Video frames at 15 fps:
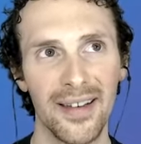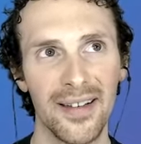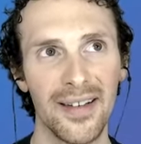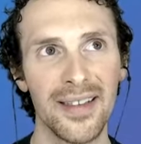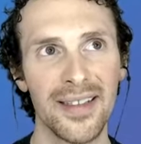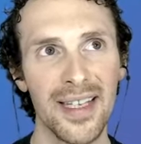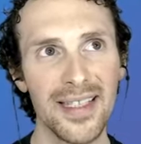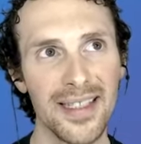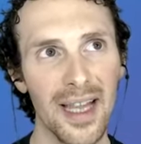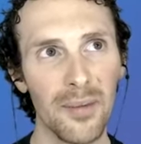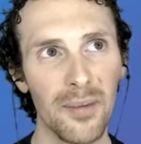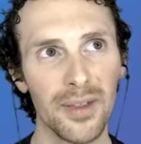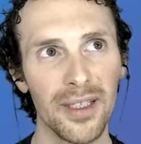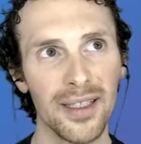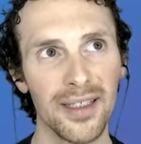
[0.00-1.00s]
Is there
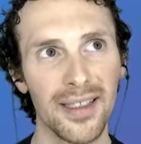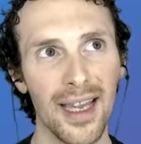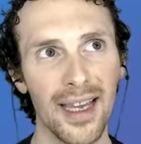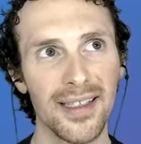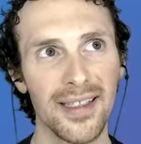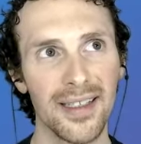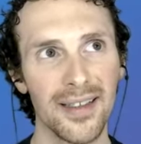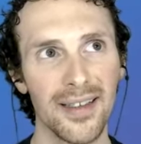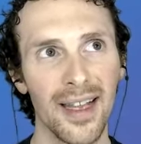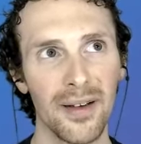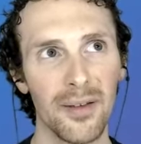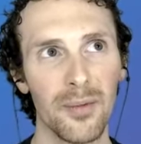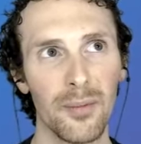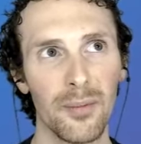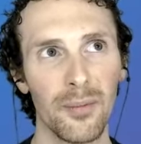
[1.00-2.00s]
something that like
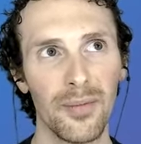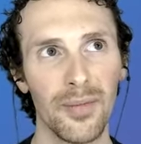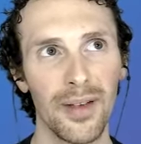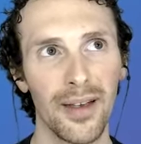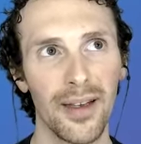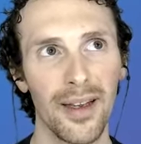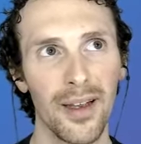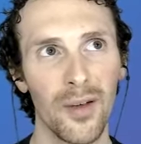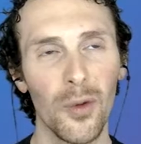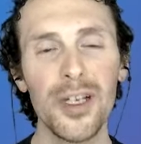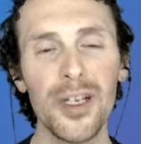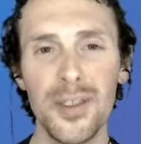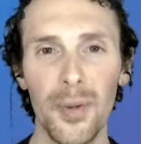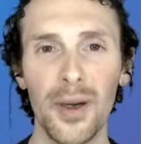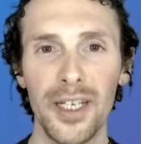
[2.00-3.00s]
what
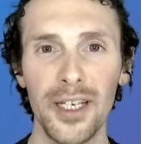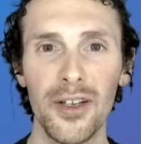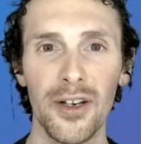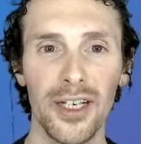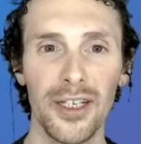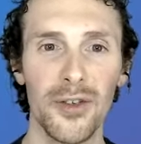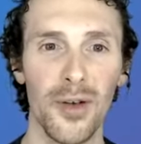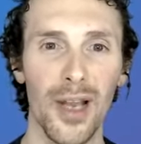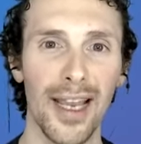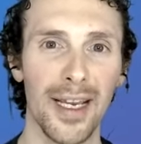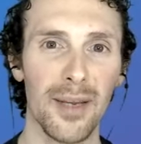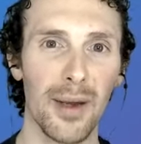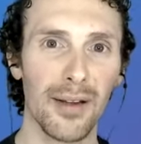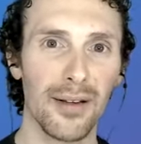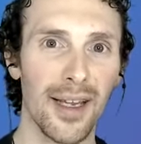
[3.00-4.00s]
is particular that you like
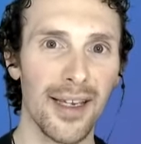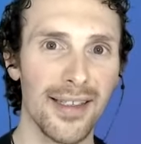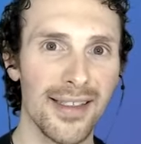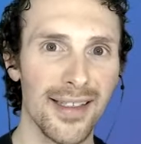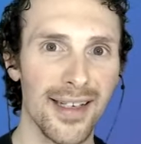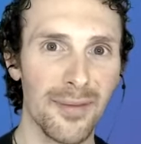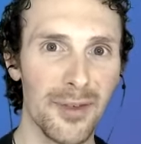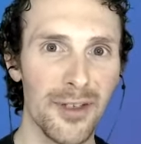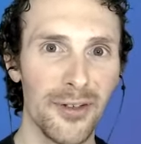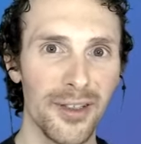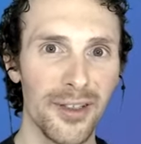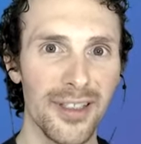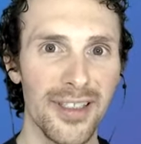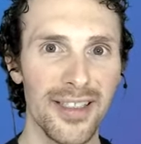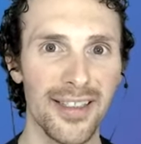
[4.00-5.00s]
about that? I'm
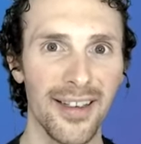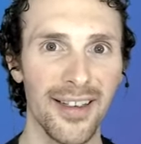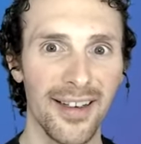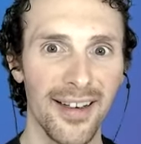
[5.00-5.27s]
curious.